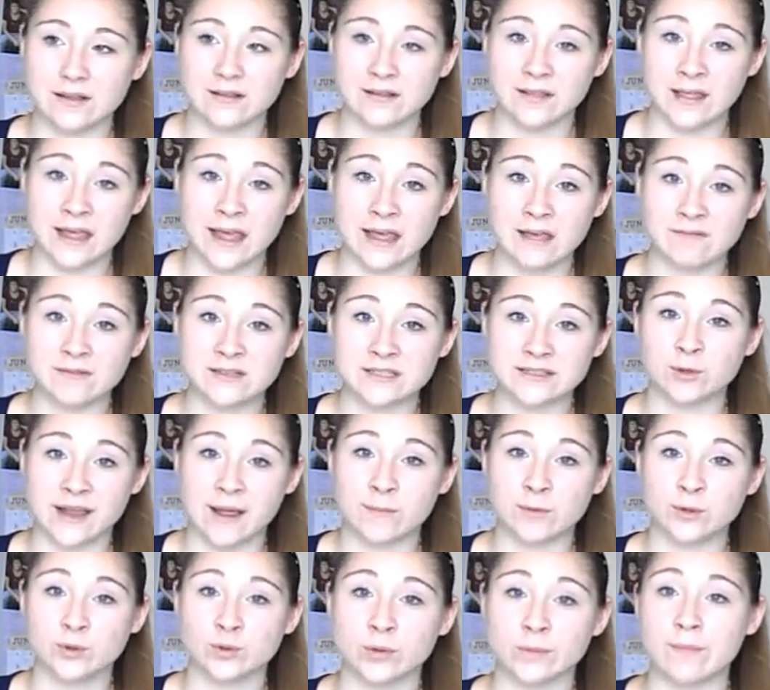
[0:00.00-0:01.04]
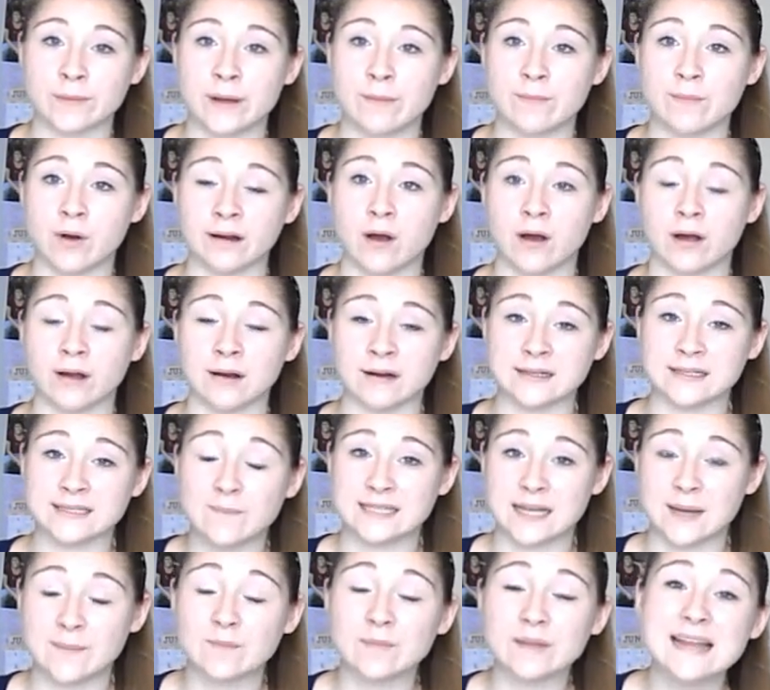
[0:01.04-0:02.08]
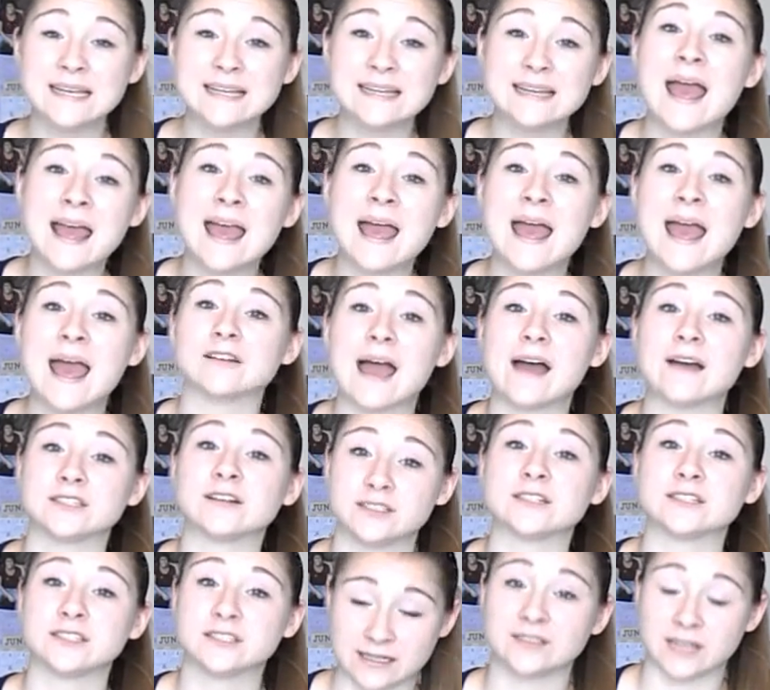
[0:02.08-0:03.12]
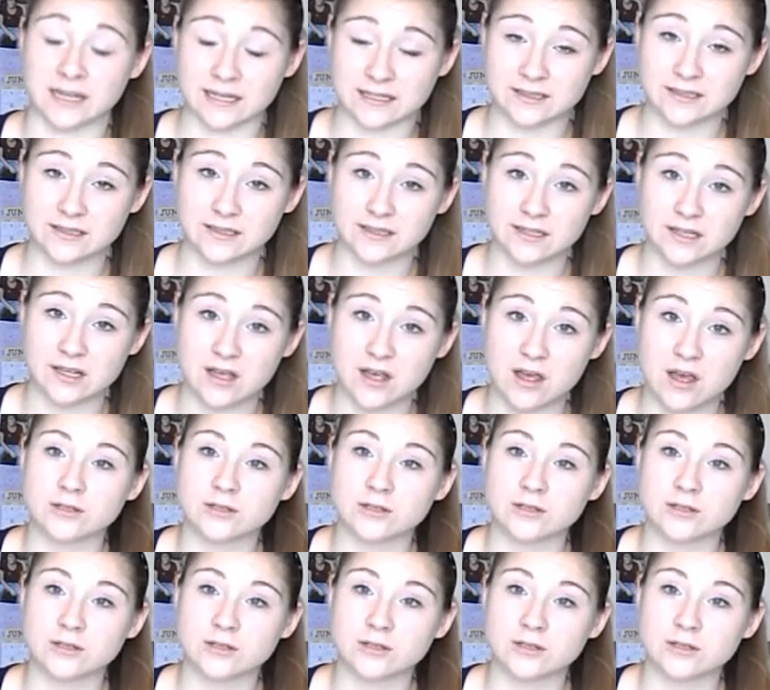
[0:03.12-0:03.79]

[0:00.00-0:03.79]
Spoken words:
they gave us time to warm up our tumbling and our stunts.